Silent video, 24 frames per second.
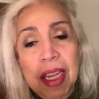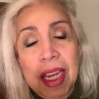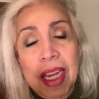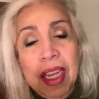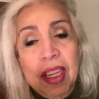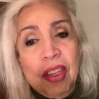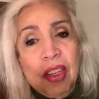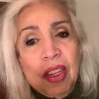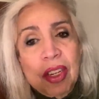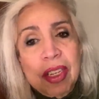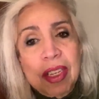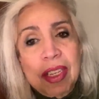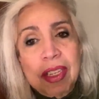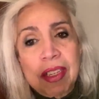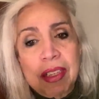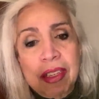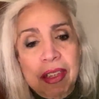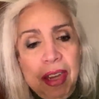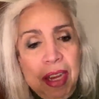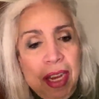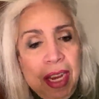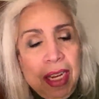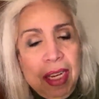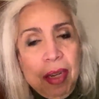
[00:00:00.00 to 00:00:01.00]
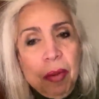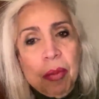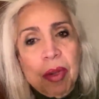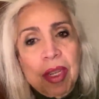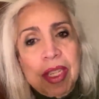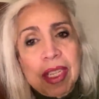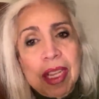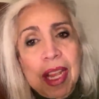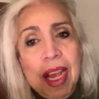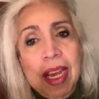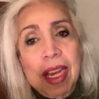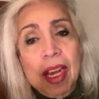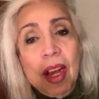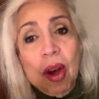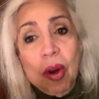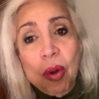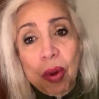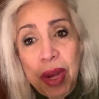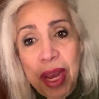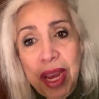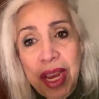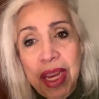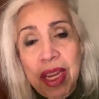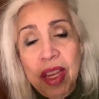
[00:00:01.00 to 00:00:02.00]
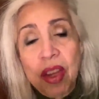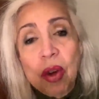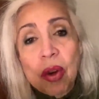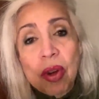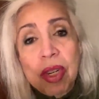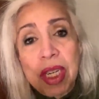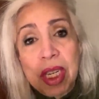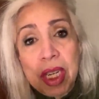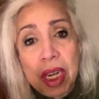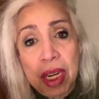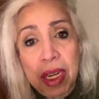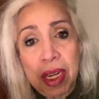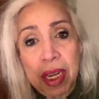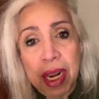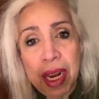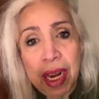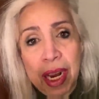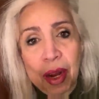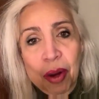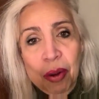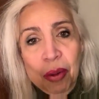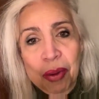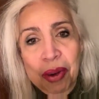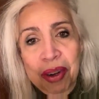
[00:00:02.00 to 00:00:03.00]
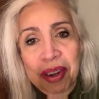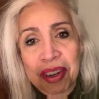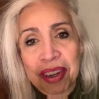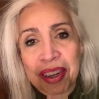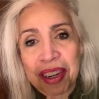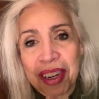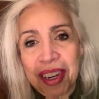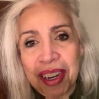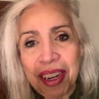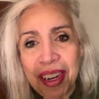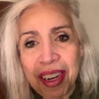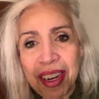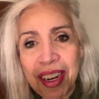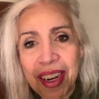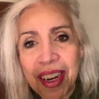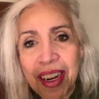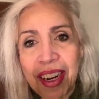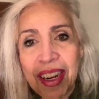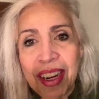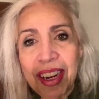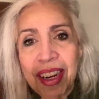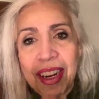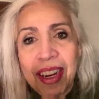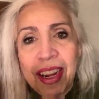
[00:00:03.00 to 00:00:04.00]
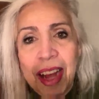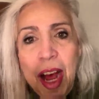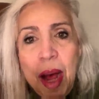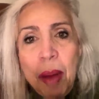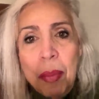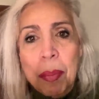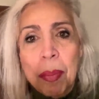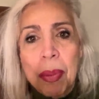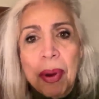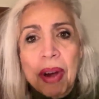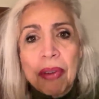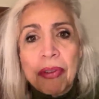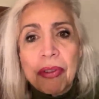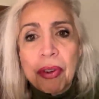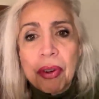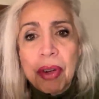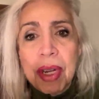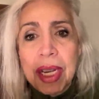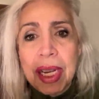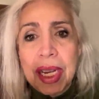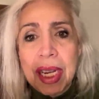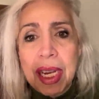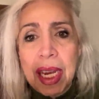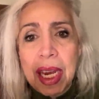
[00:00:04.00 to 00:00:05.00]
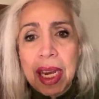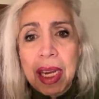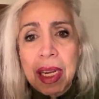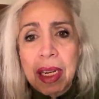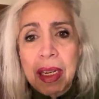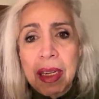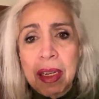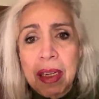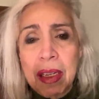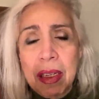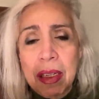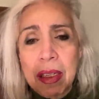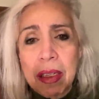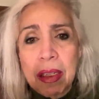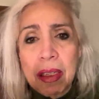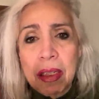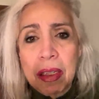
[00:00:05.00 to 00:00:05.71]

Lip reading: It was like, okay, you're done now. I'm buffering again?